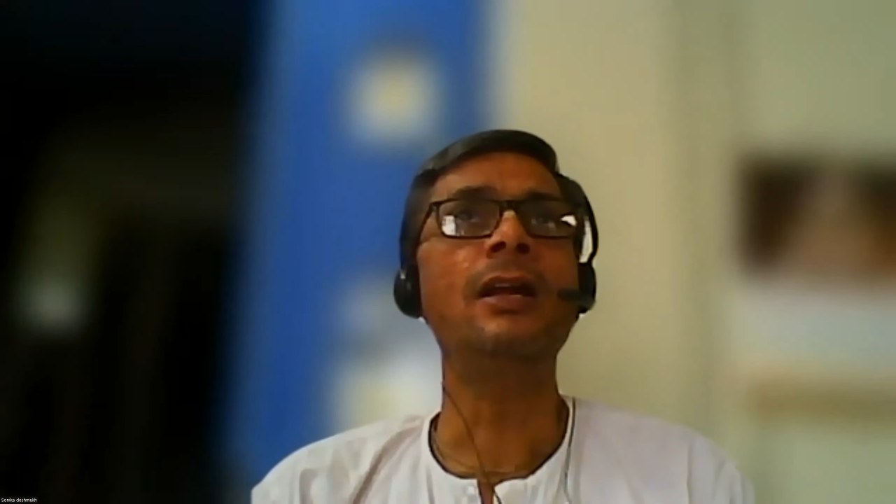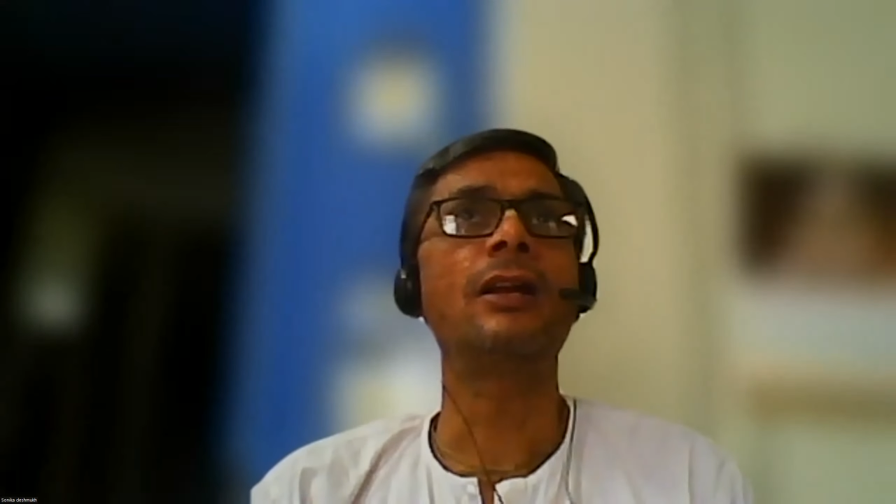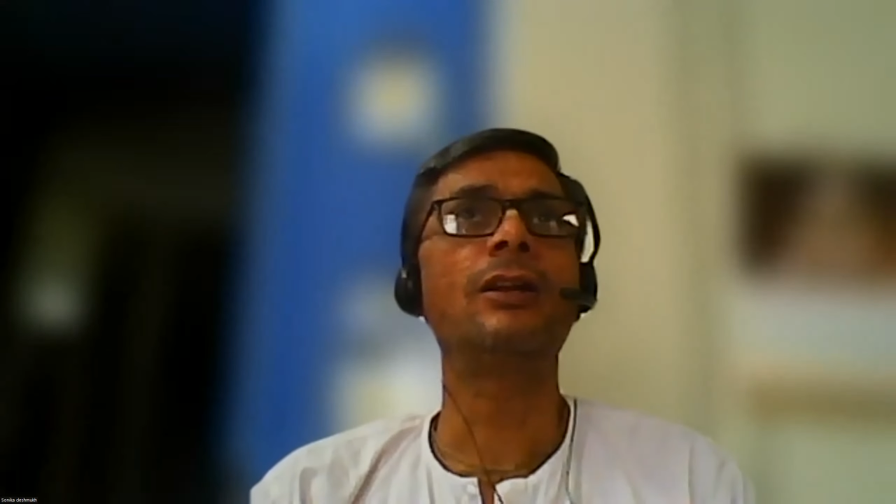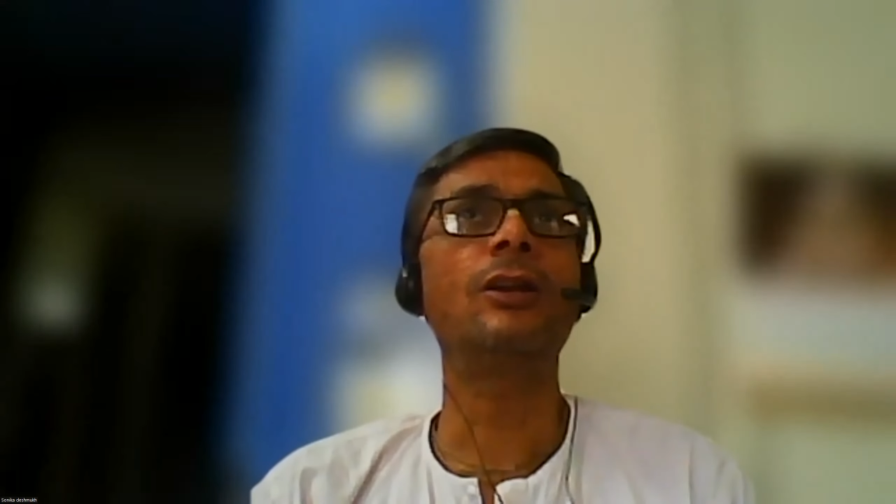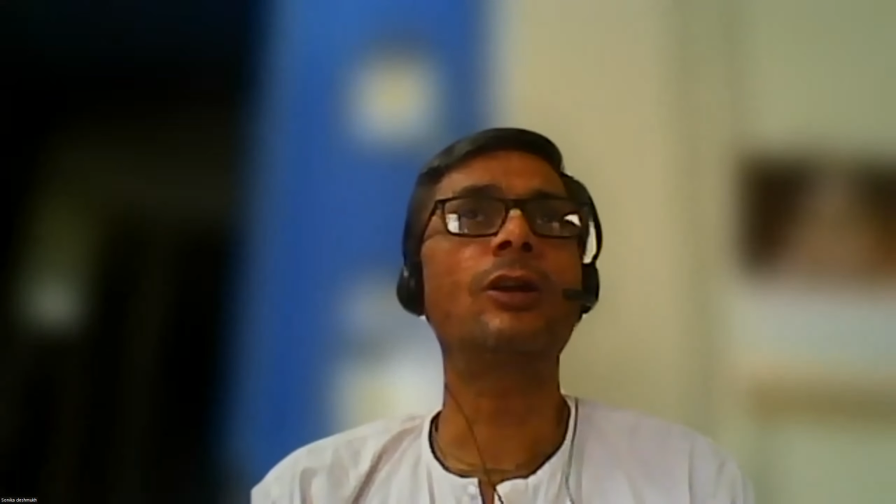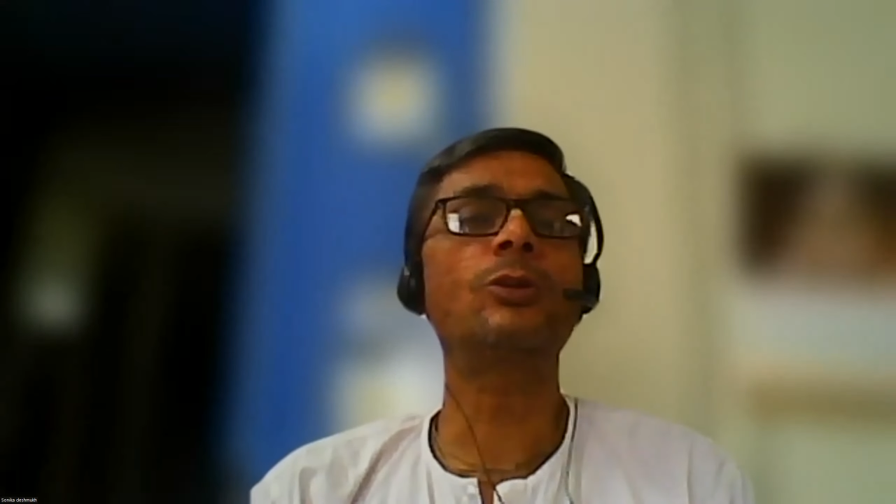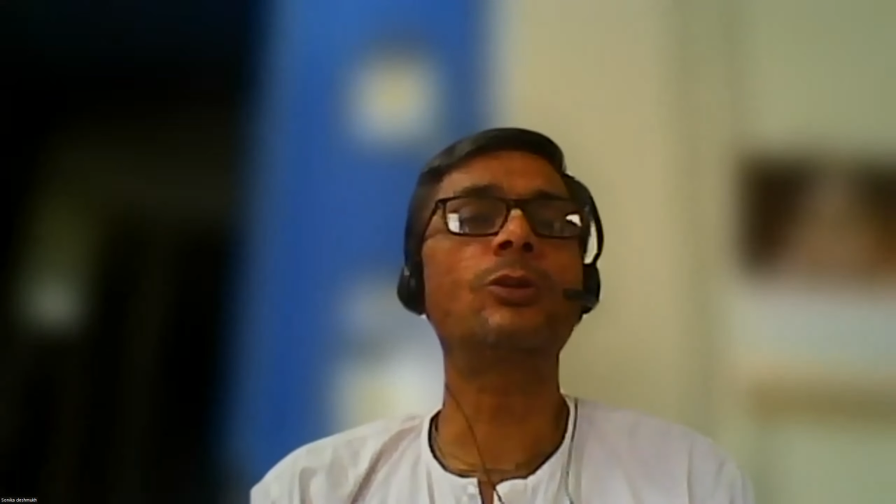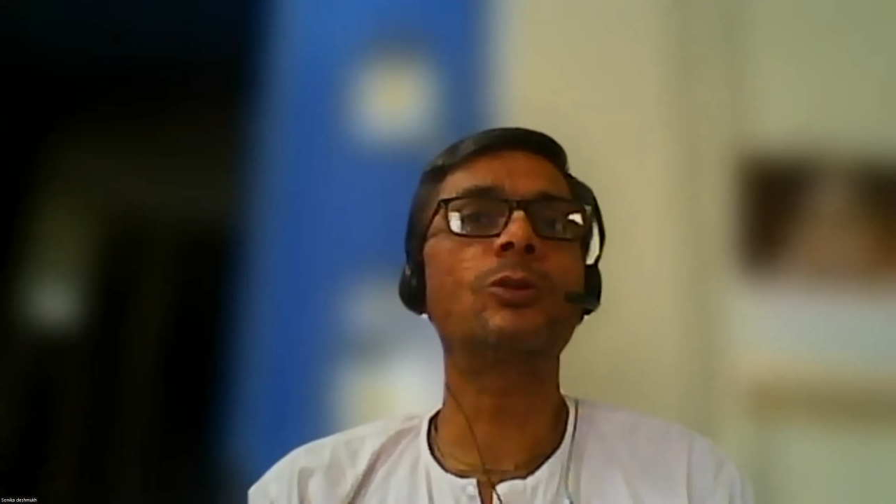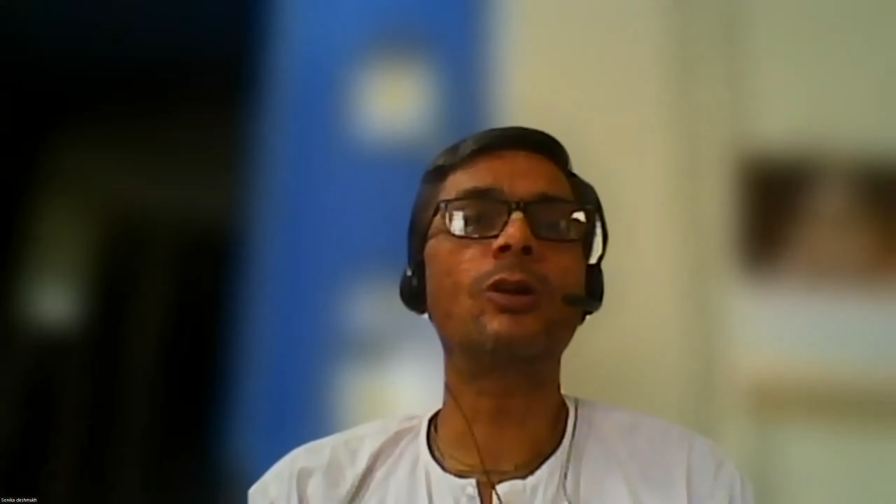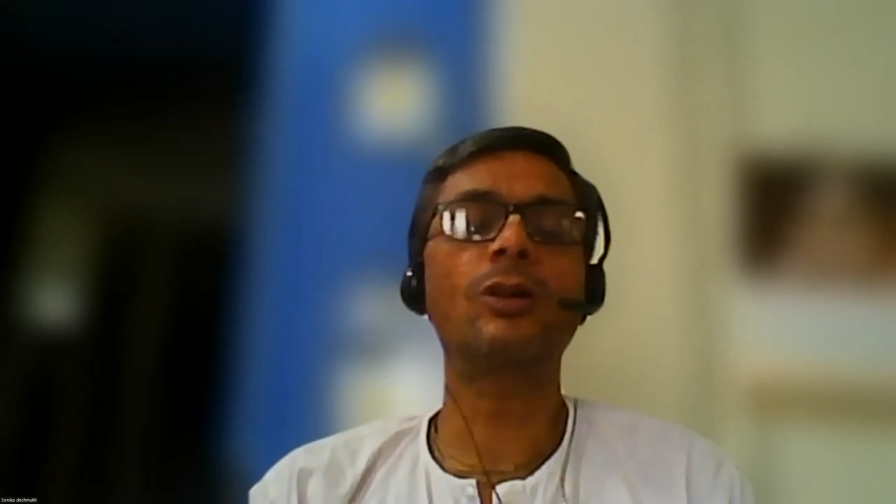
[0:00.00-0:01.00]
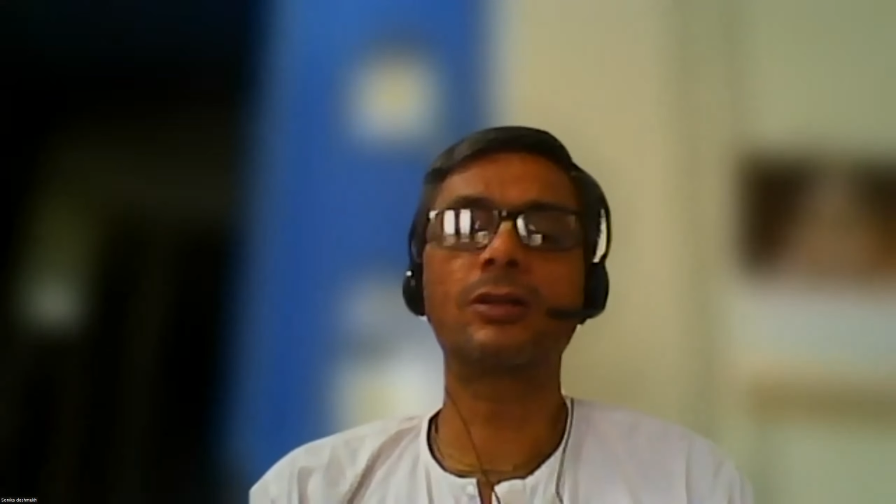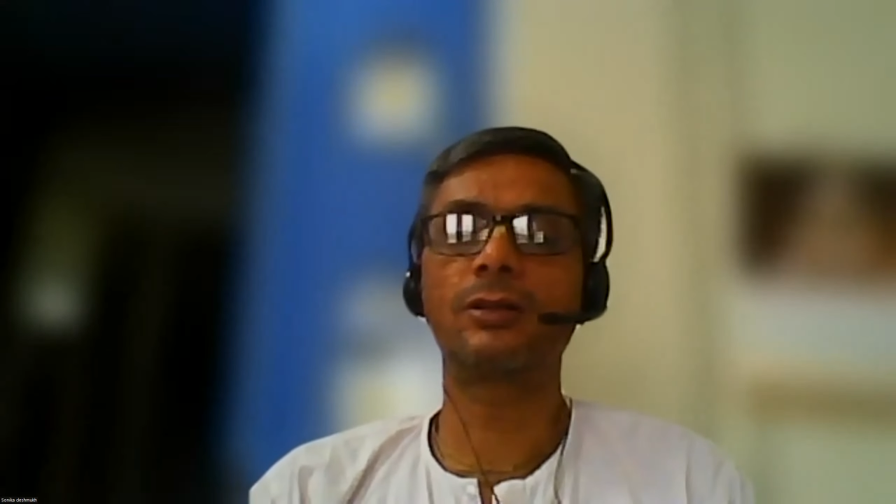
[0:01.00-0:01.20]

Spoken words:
not to talk